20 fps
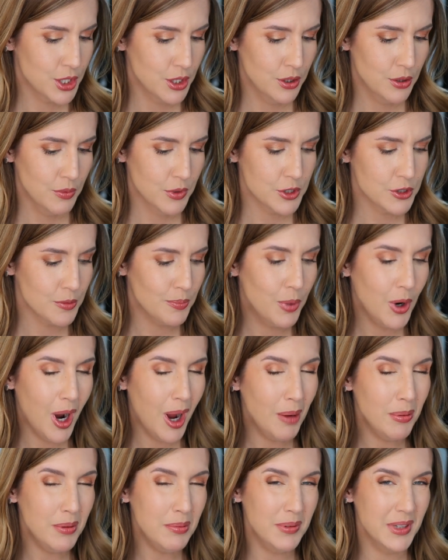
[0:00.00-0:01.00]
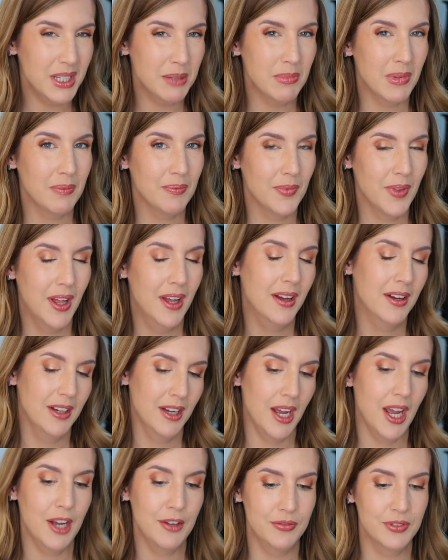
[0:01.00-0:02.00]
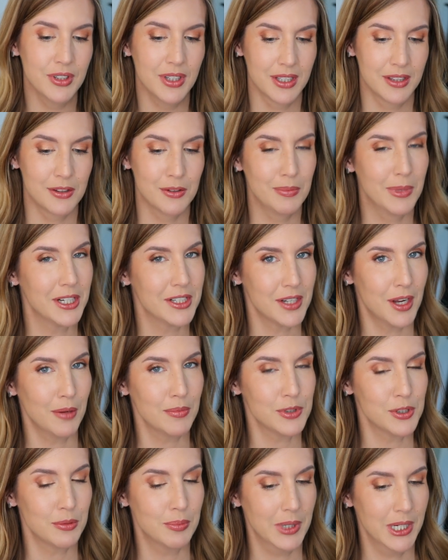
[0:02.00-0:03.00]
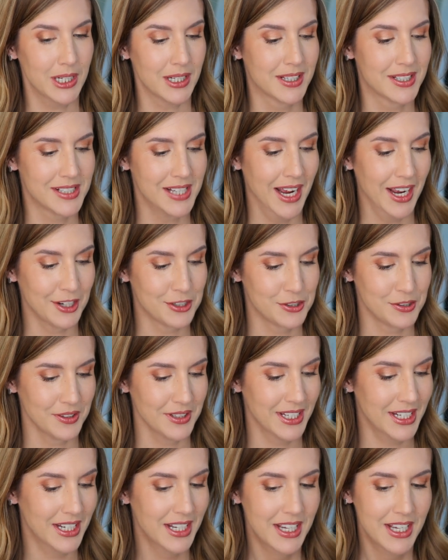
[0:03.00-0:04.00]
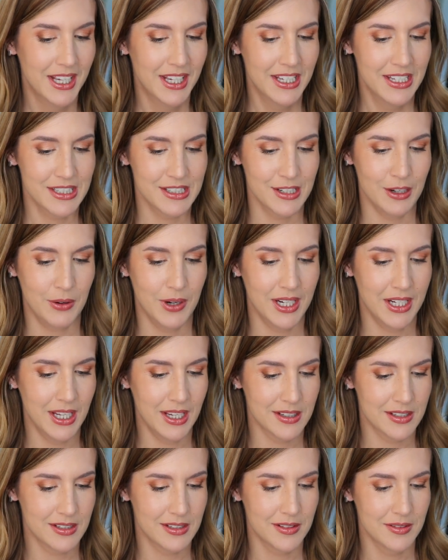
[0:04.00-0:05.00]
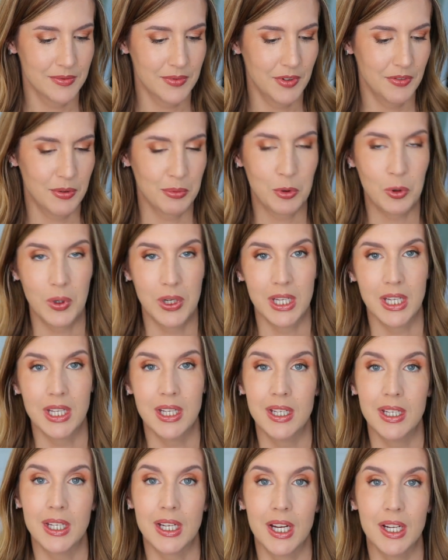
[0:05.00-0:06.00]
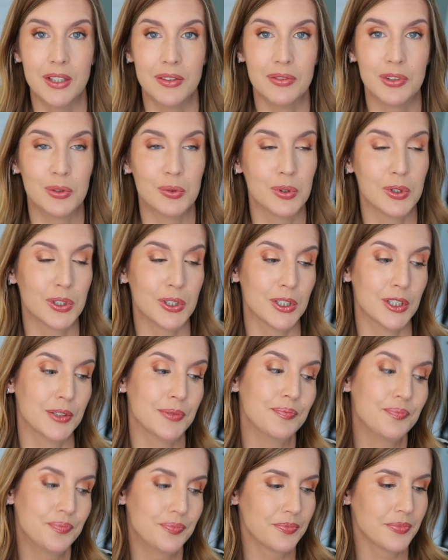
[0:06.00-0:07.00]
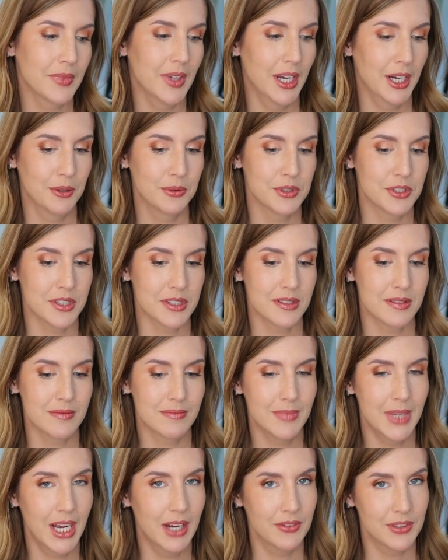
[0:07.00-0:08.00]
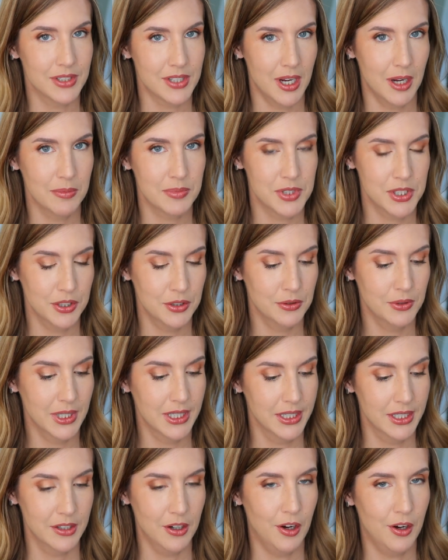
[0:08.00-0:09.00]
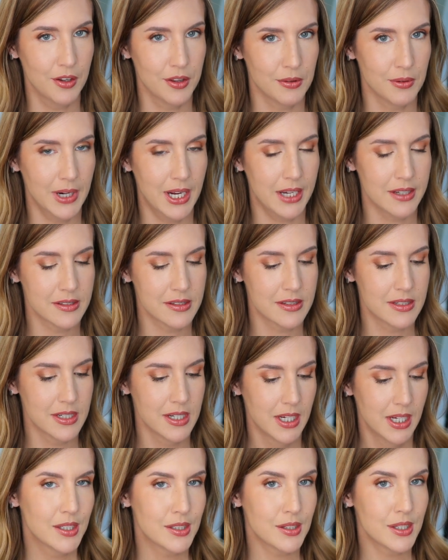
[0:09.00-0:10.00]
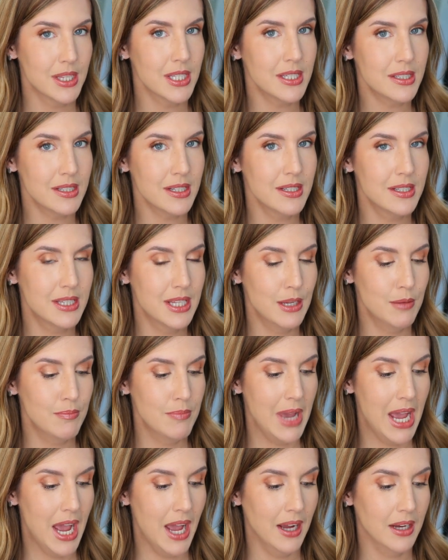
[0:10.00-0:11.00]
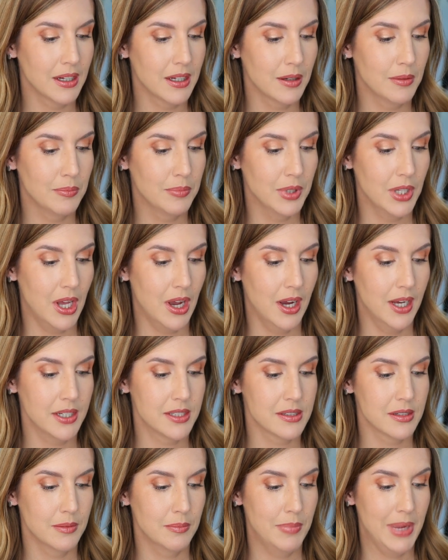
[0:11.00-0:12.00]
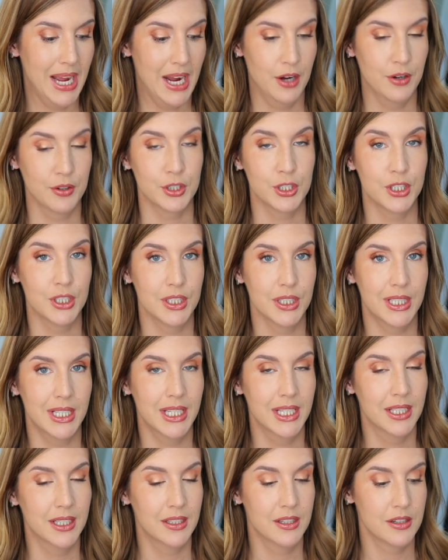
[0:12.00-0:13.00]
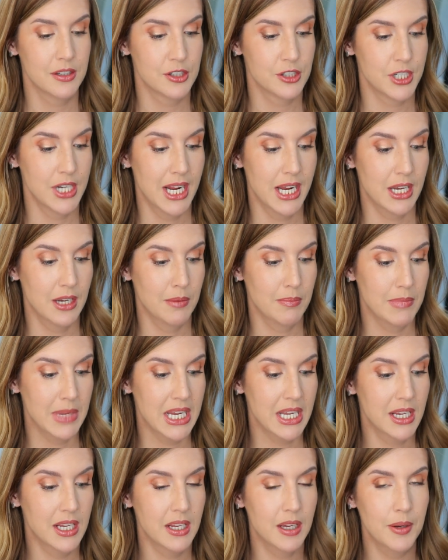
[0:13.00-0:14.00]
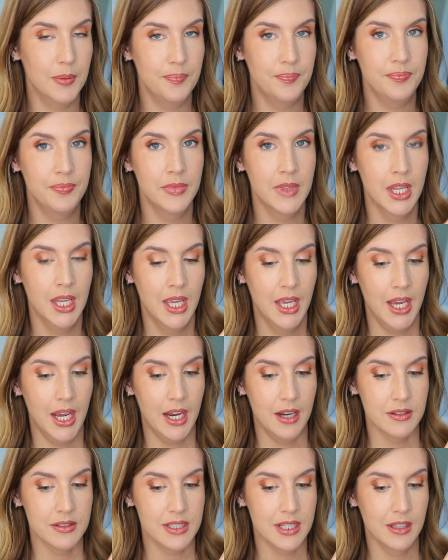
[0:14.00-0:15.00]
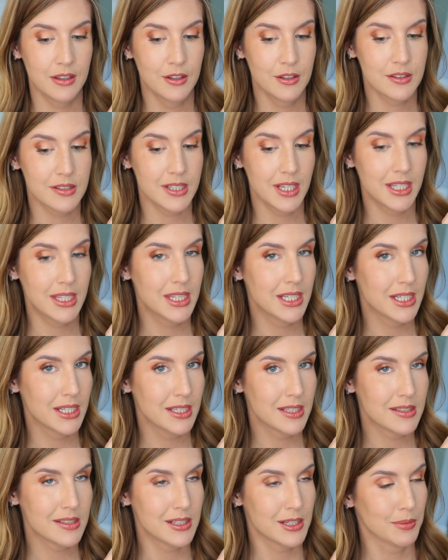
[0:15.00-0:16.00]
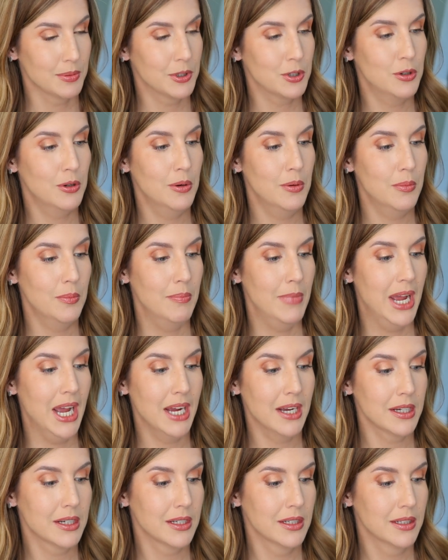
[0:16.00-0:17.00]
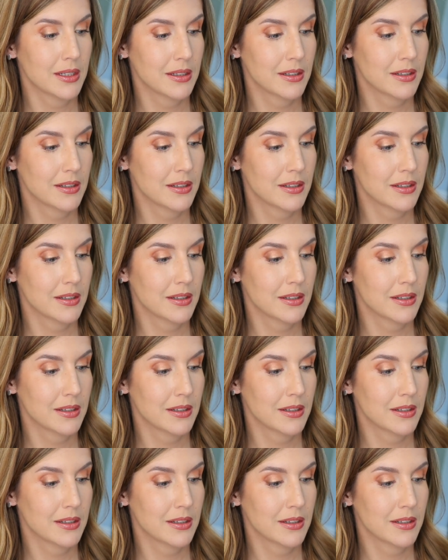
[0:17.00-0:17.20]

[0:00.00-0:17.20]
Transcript: two, which are probably, my, I feel like they're my top two picks actually. So I guess if I'm going in any kind of an order, I would just have a top two and then all the rest. So this is the MAC Blot Powder in shade medium. Outside looks like this, typical MAC